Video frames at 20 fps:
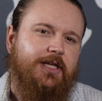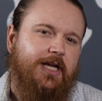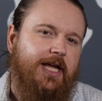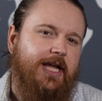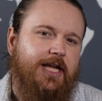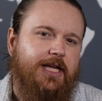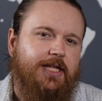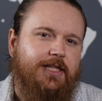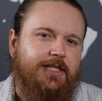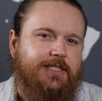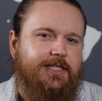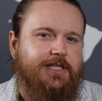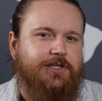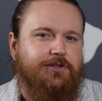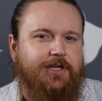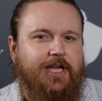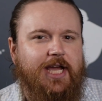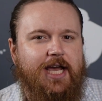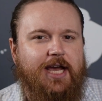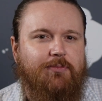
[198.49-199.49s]
And the steel
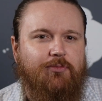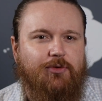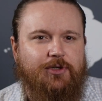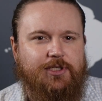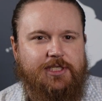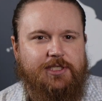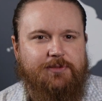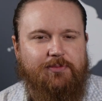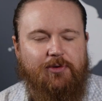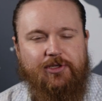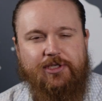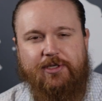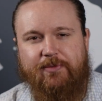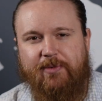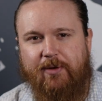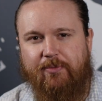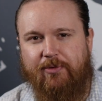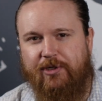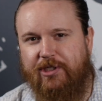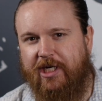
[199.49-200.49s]
cap wasn't supposed to
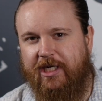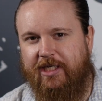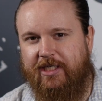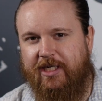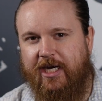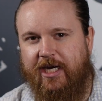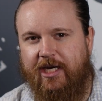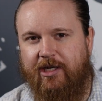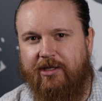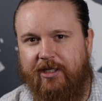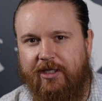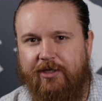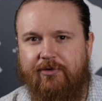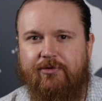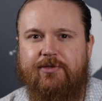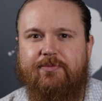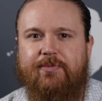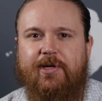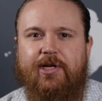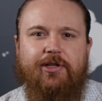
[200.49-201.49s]
be a projectile, it
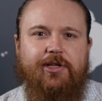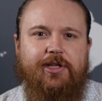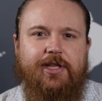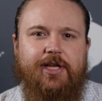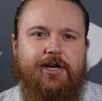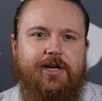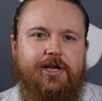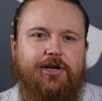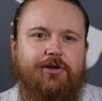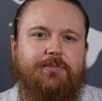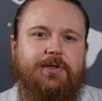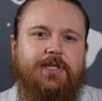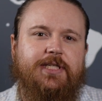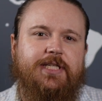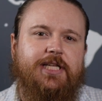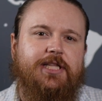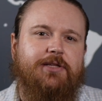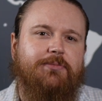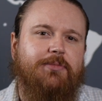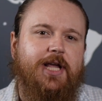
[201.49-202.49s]
was merely there to help
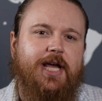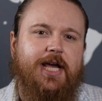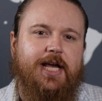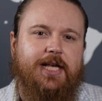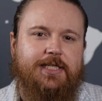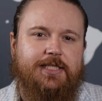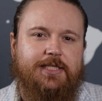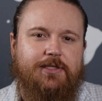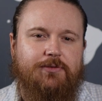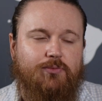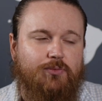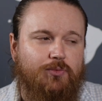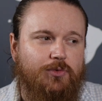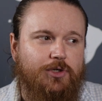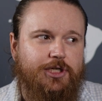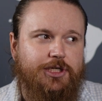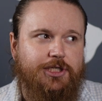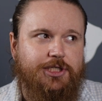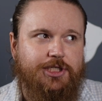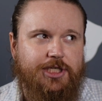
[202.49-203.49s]
contain the blast,
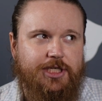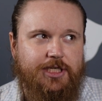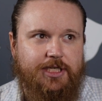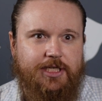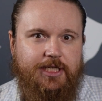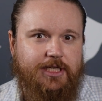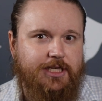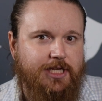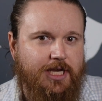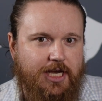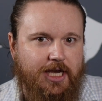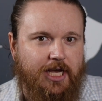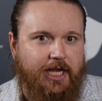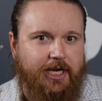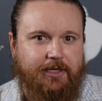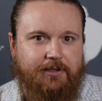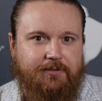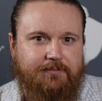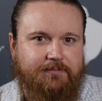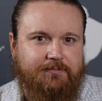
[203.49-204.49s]
which it did not.
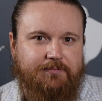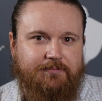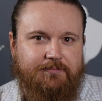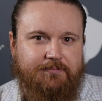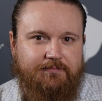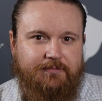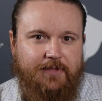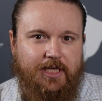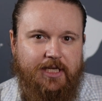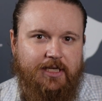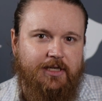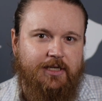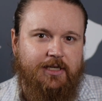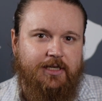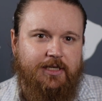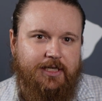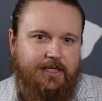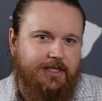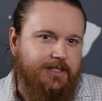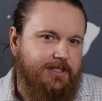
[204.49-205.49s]

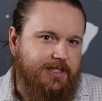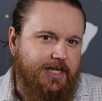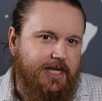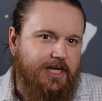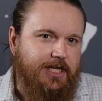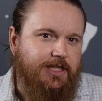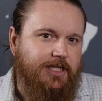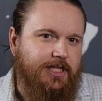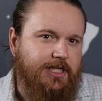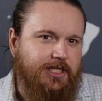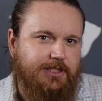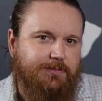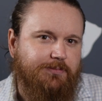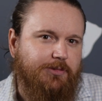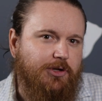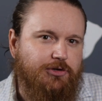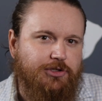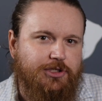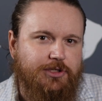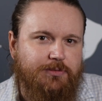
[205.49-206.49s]
Instead, the
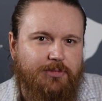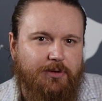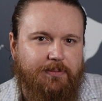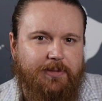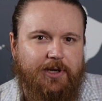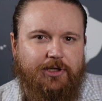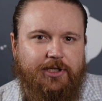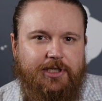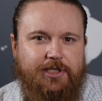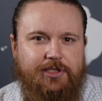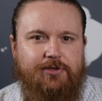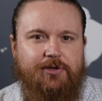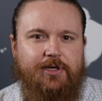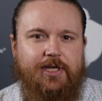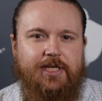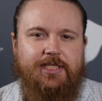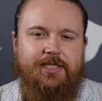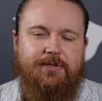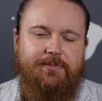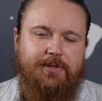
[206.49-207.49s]
explosion propelled it to an
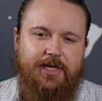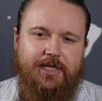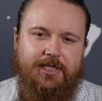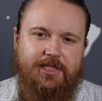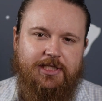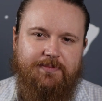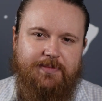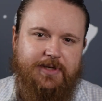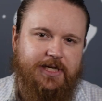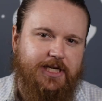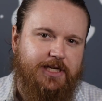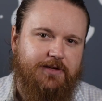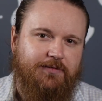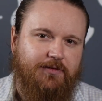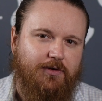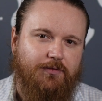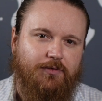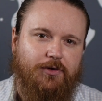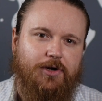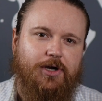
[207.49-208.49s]
estimated speed of
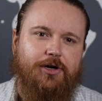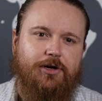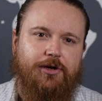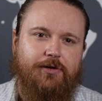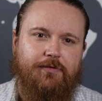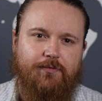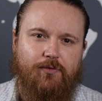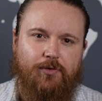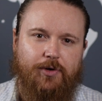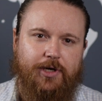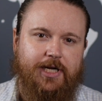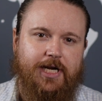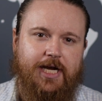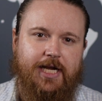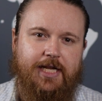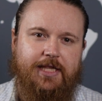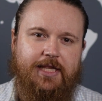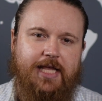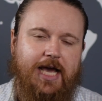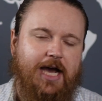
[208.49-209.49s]
over
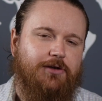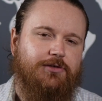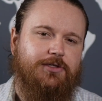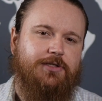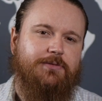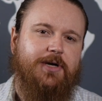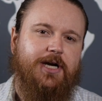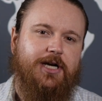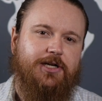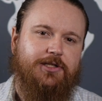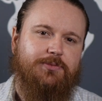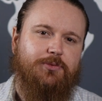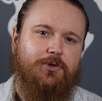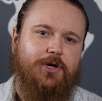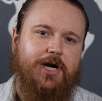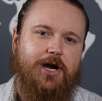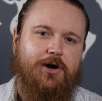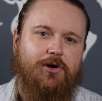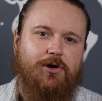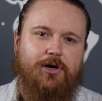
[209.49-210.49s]
149,000 miles per
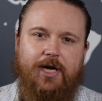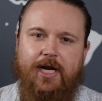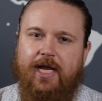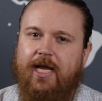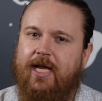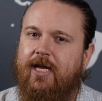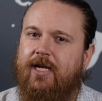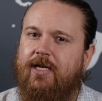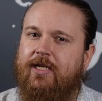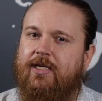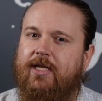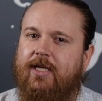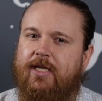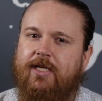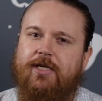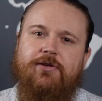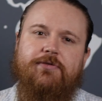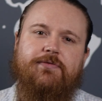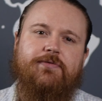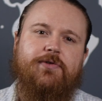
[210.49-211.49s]
hour and
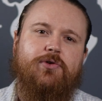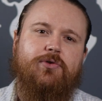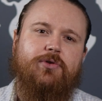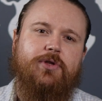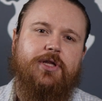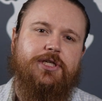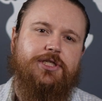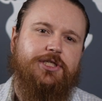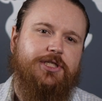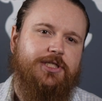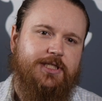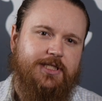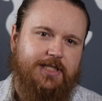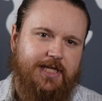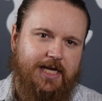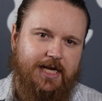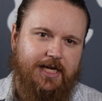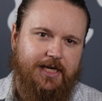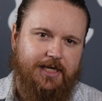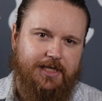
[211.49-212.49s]
into folk legend
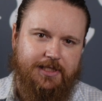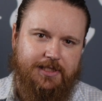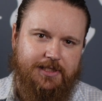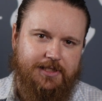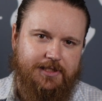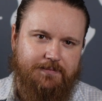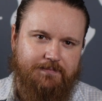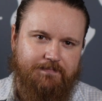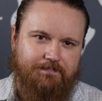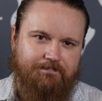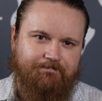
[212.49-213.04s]
status.